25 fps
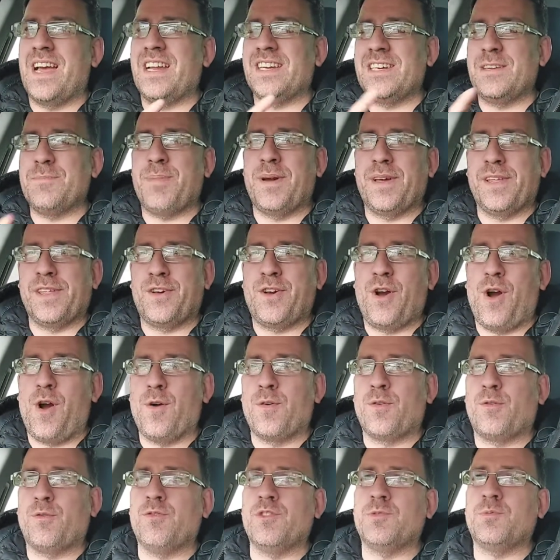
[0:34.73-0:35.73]
I did buy the car
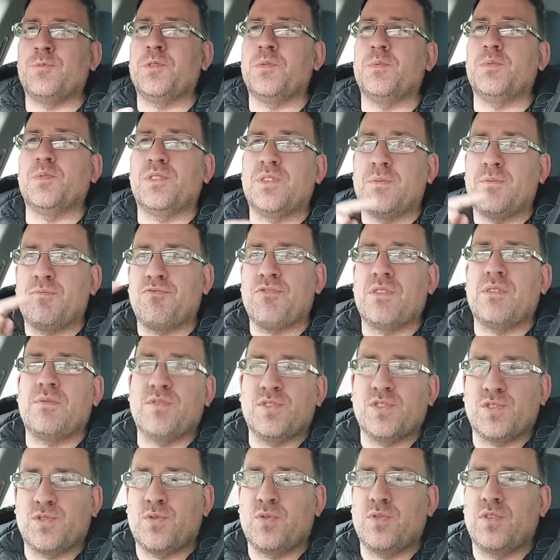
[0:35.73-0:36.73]
off Chris, but it was the
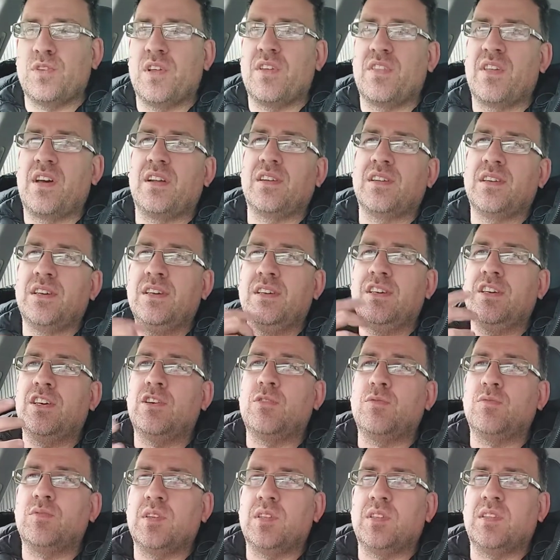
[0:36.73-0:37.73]
previous owner
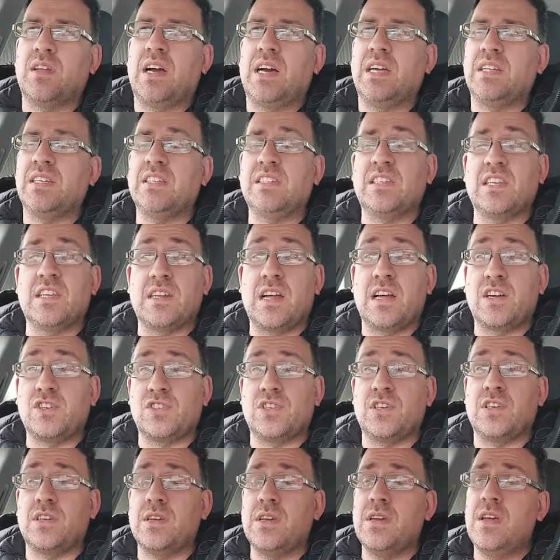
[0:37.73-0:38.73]
who did that, and it did
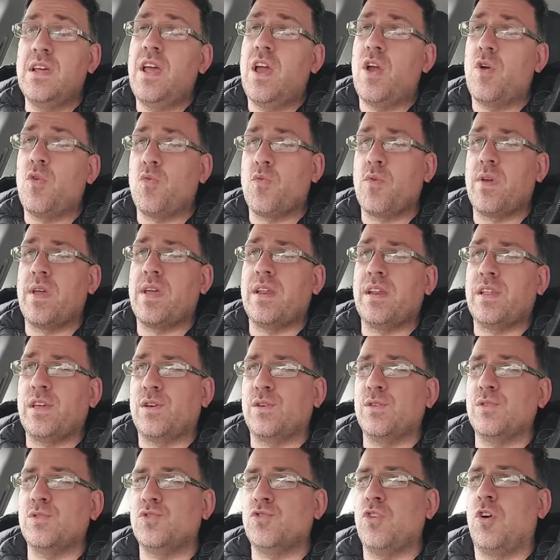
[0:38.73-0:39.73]
actually a really
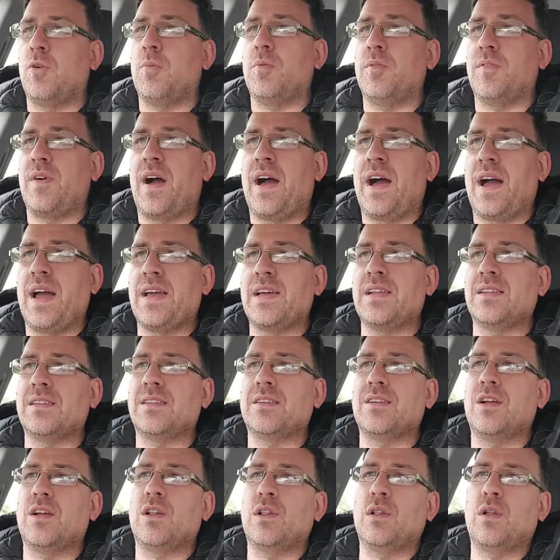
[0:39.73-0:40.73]
good job of
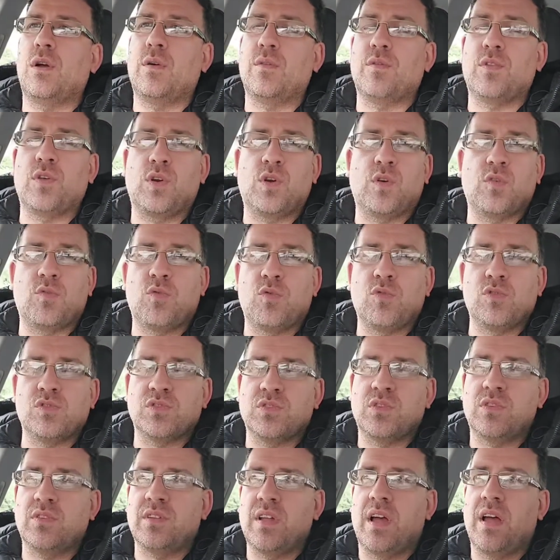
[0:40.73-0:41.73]
hiding a lot of the
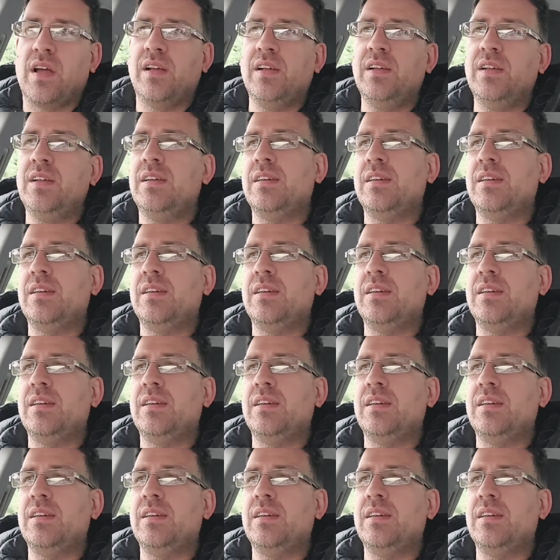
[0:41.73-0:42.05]
corrosion on that.